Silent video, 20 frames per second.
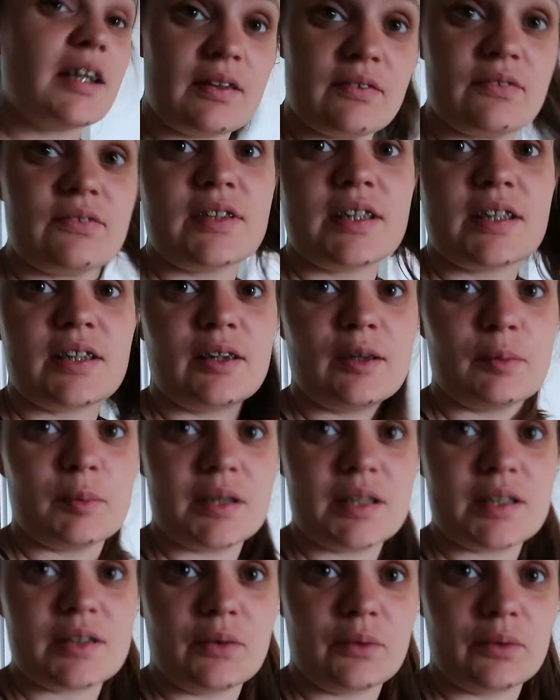every time
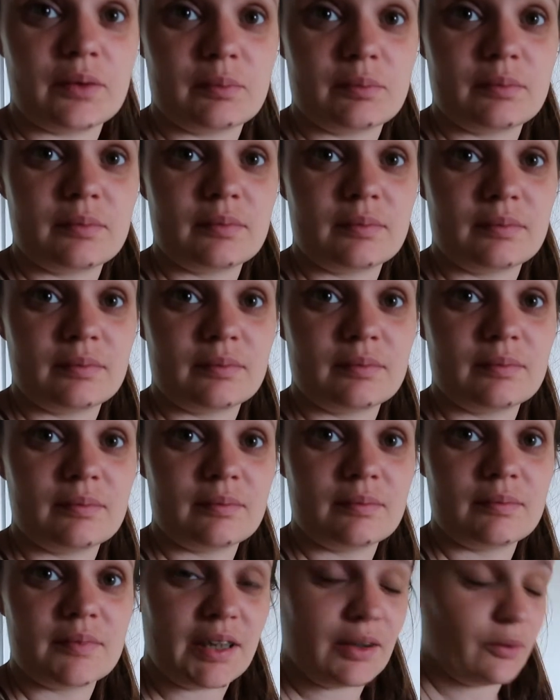it's on
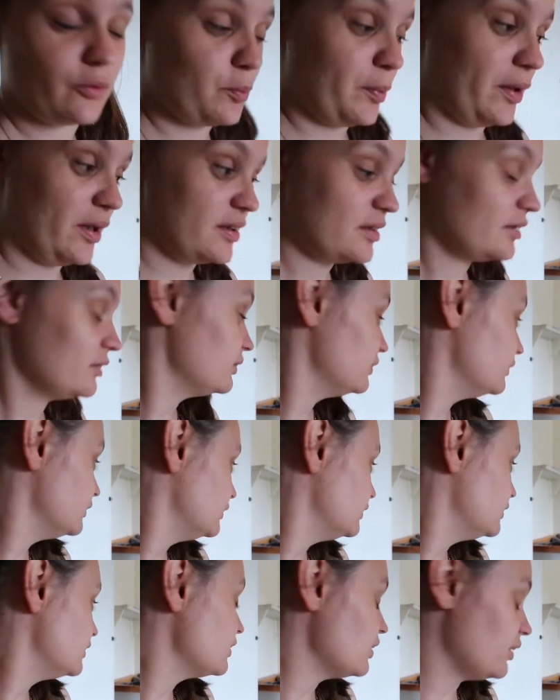Daniel's bed.
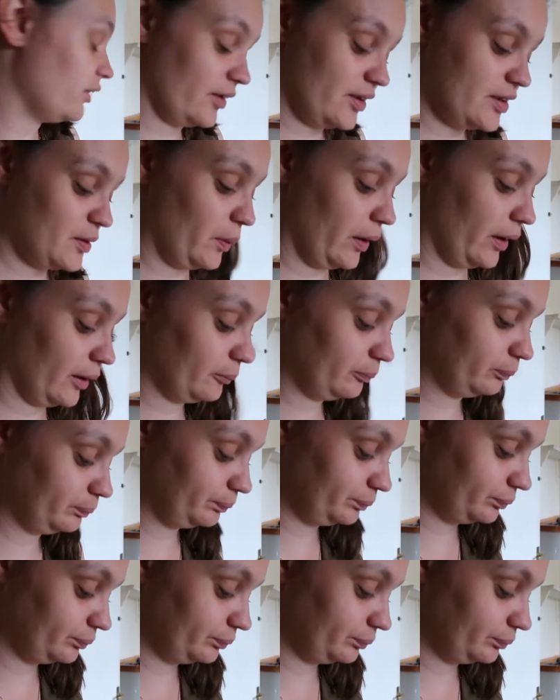I swear.